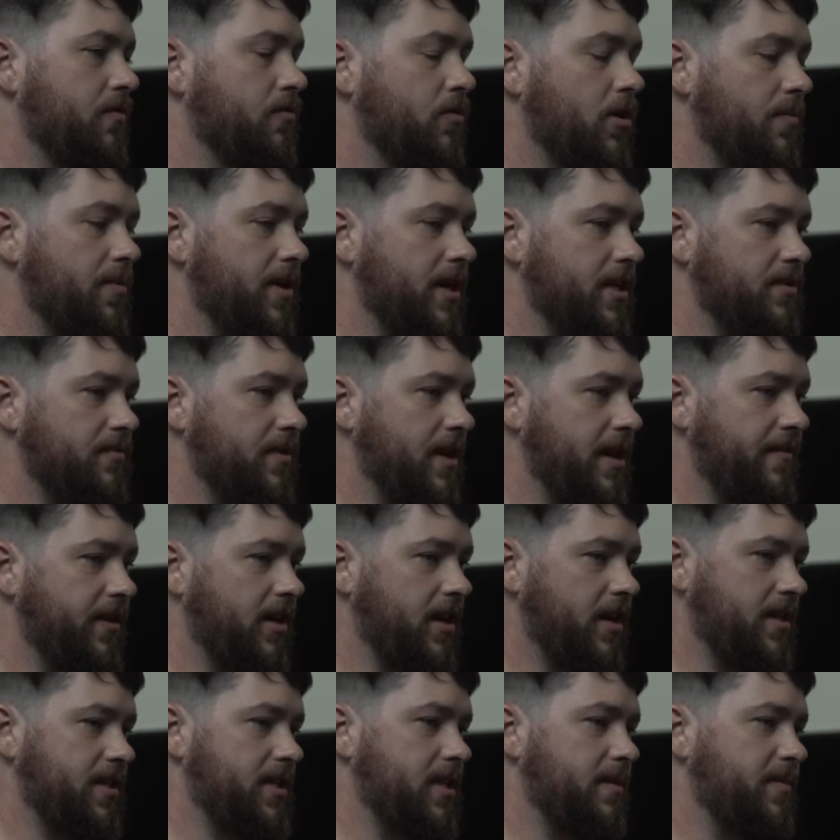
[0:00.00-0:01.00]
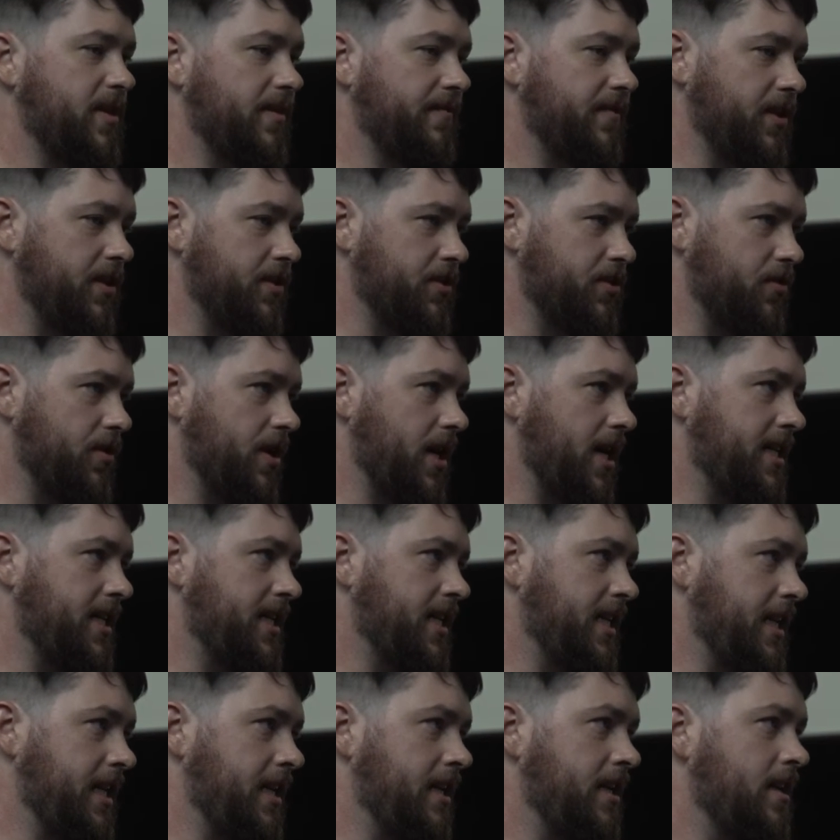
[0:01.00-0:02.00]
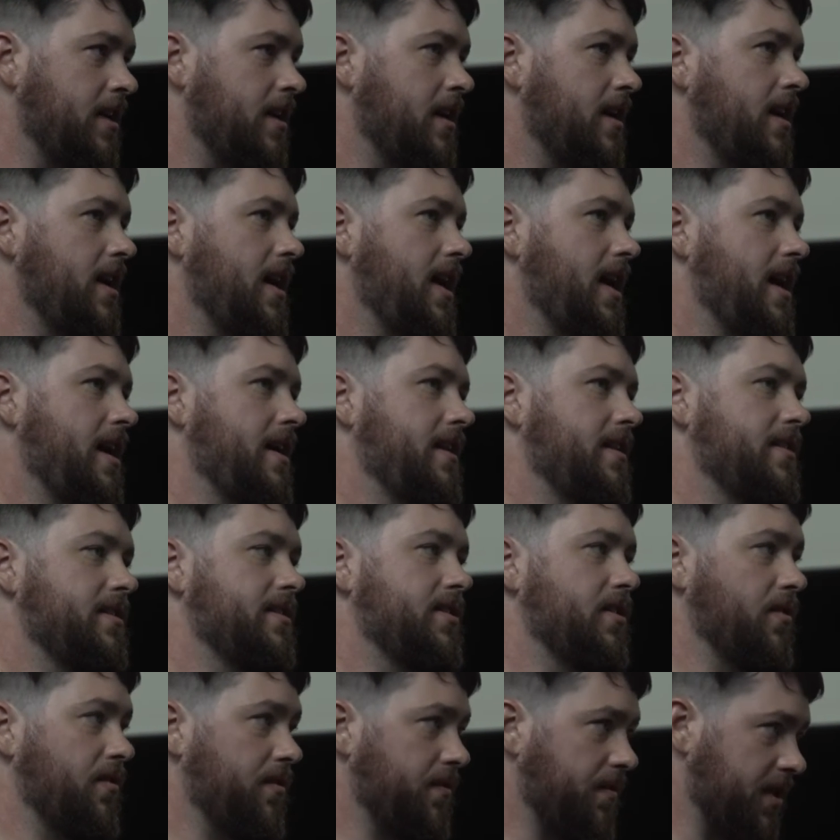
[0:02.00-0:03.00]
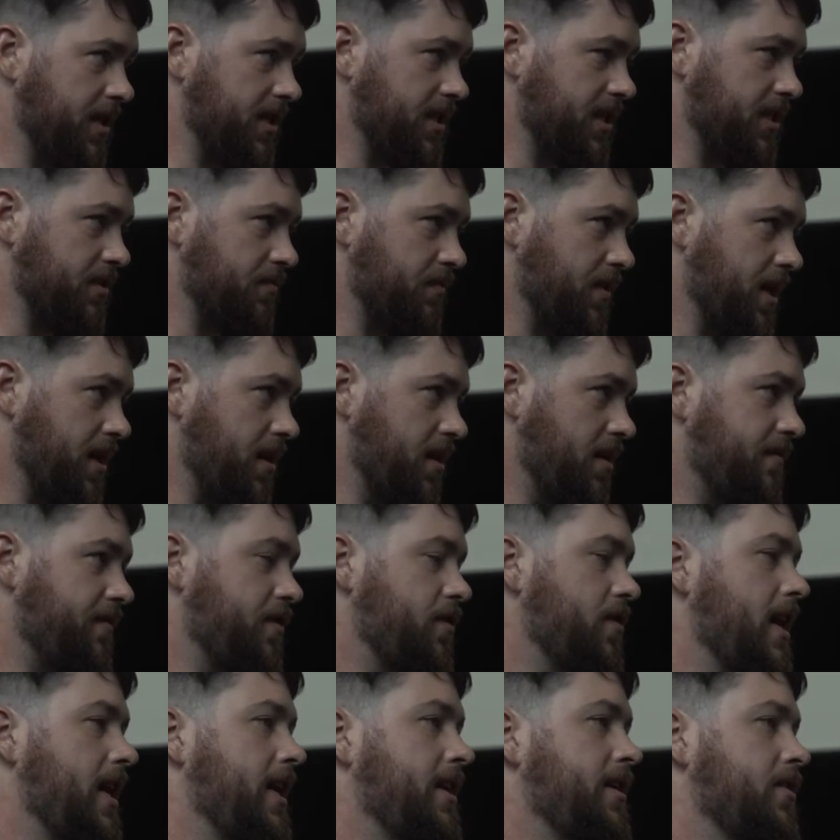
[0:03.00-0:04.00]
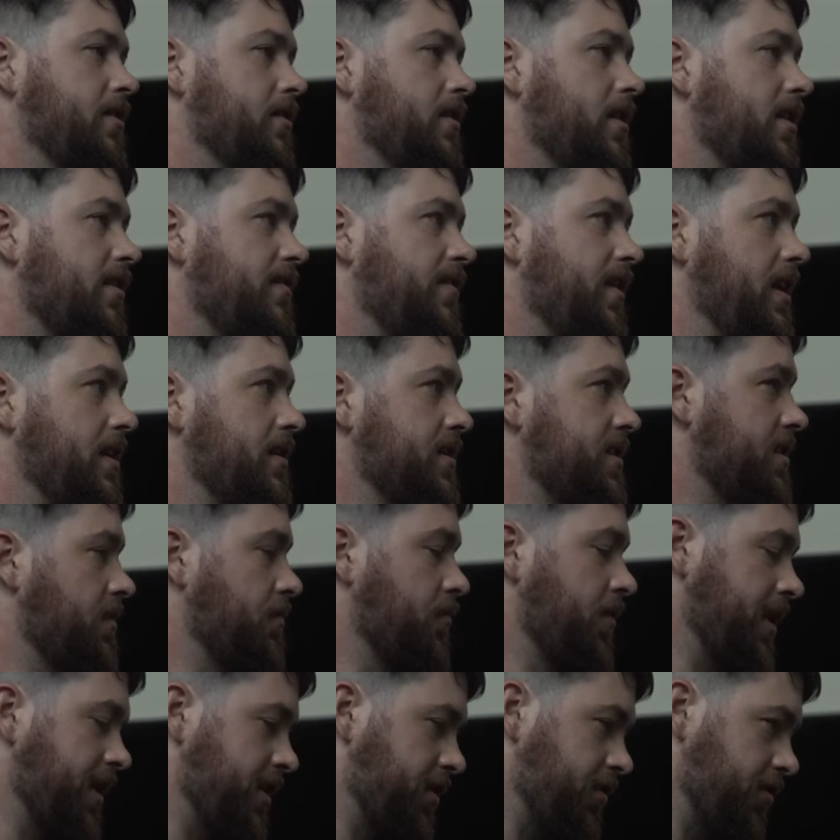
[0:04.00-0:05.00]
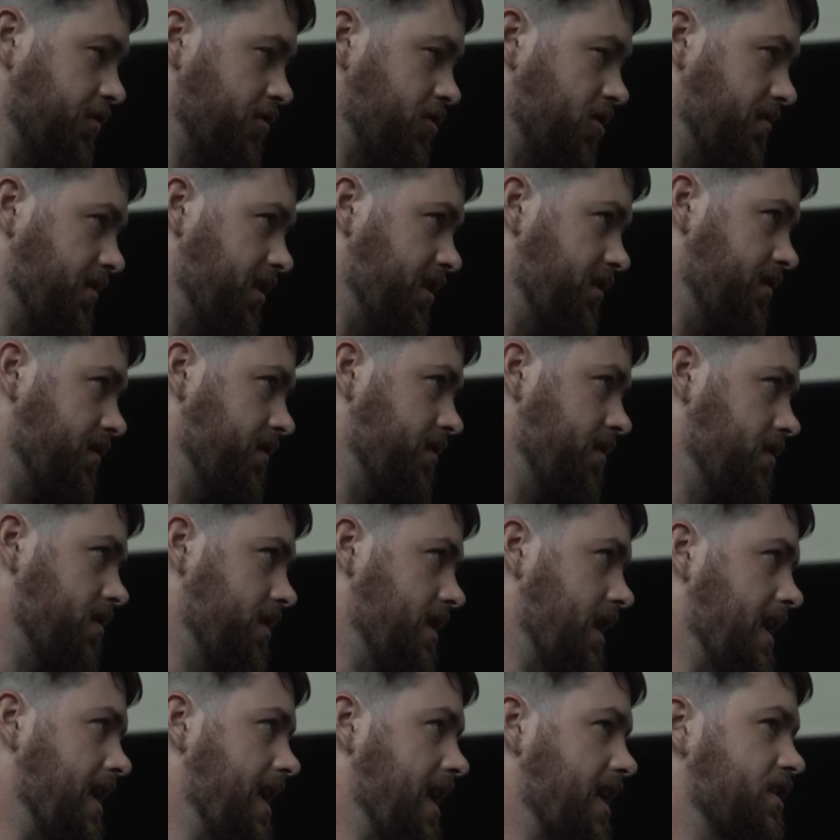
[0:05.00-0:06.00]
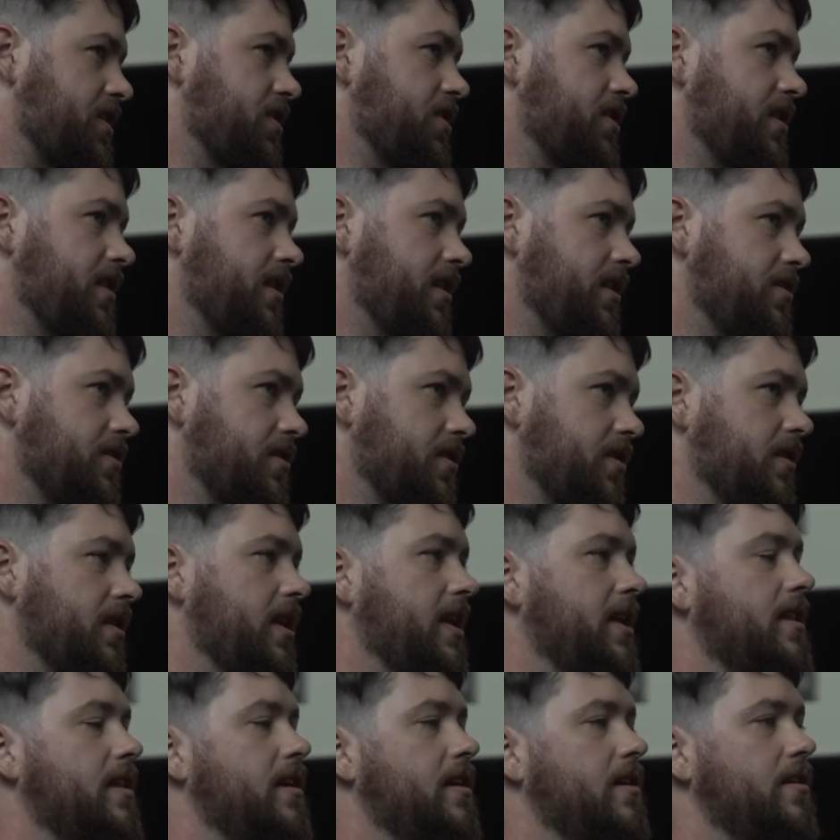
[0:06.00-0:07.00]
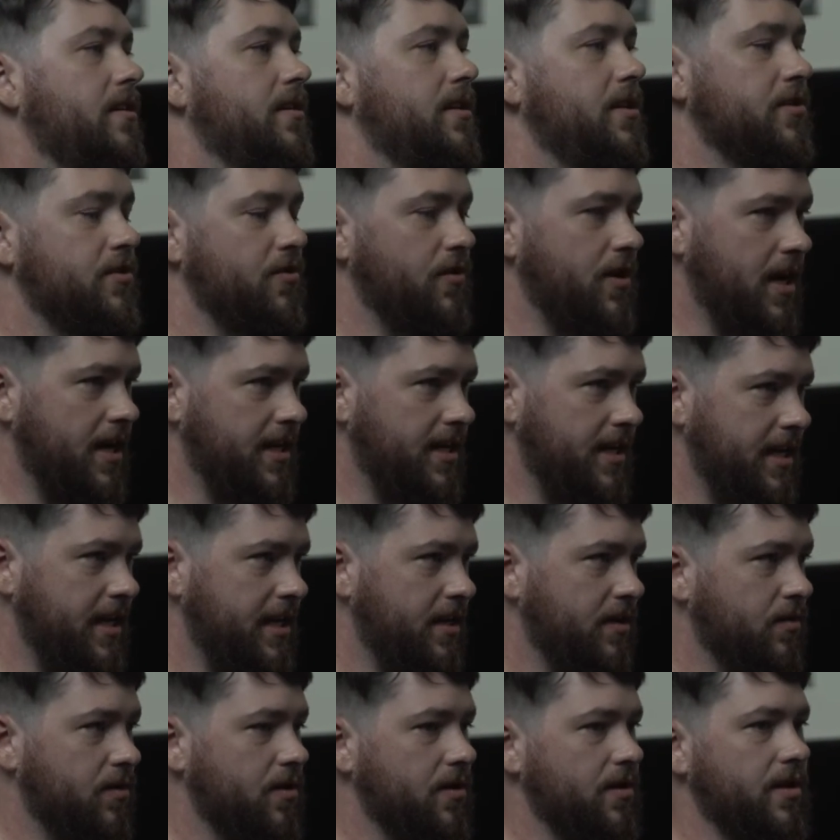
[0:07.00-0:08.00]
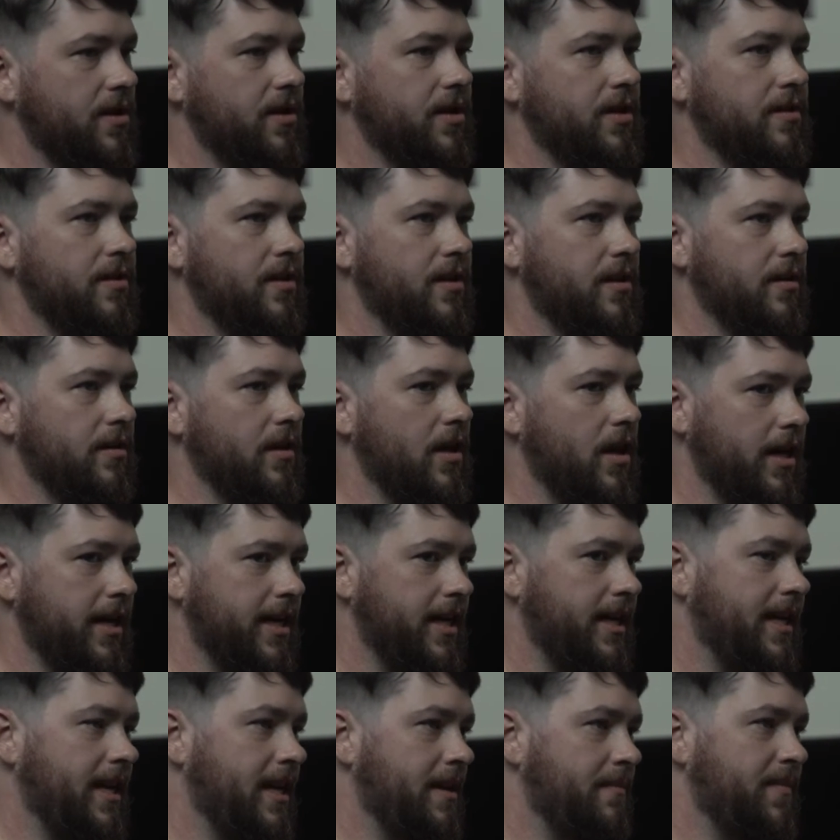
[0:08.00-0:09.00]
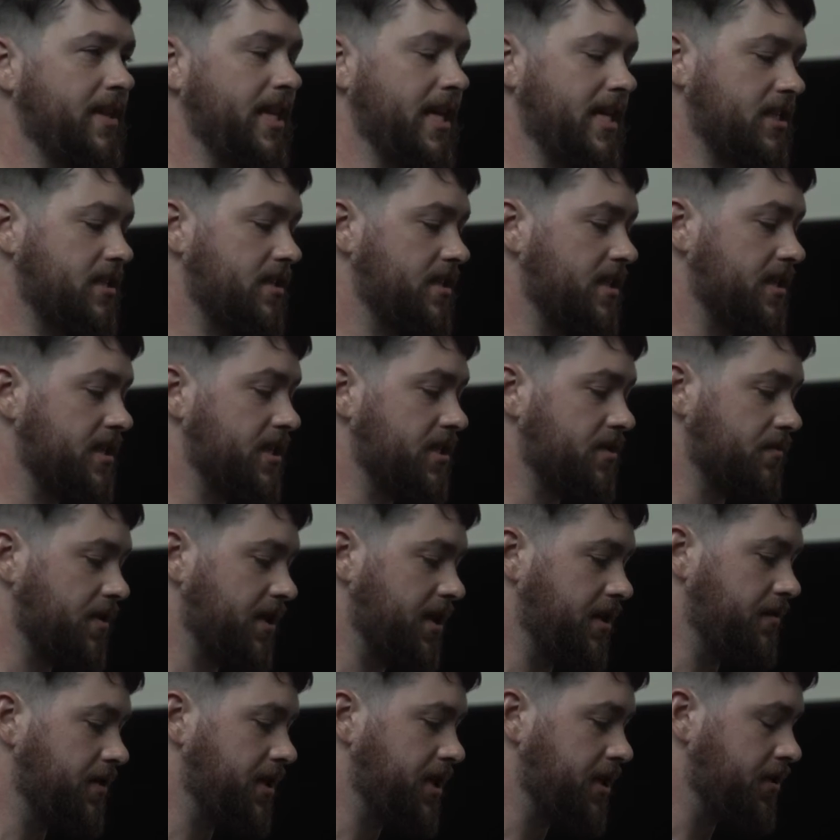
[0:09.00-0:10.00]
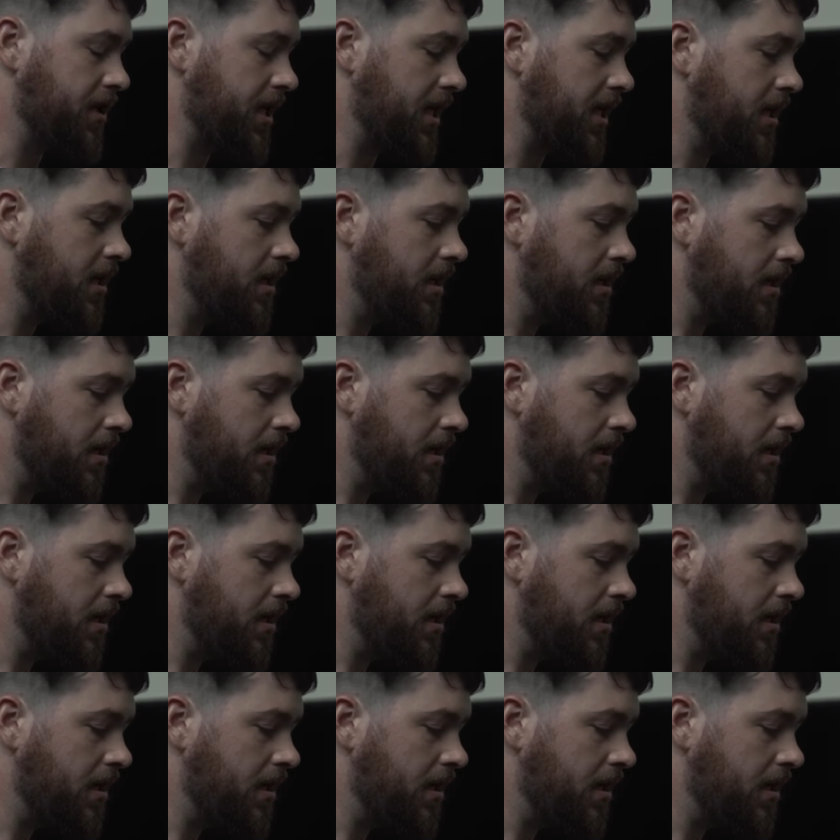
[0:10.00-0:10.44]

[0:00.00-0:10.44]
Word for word: In WordPress, we have a concept of a user ID. And so this is where if you had in your log file some way to attribute that action to the user, like their user ID or their, their login name, that's, this is where you would do it.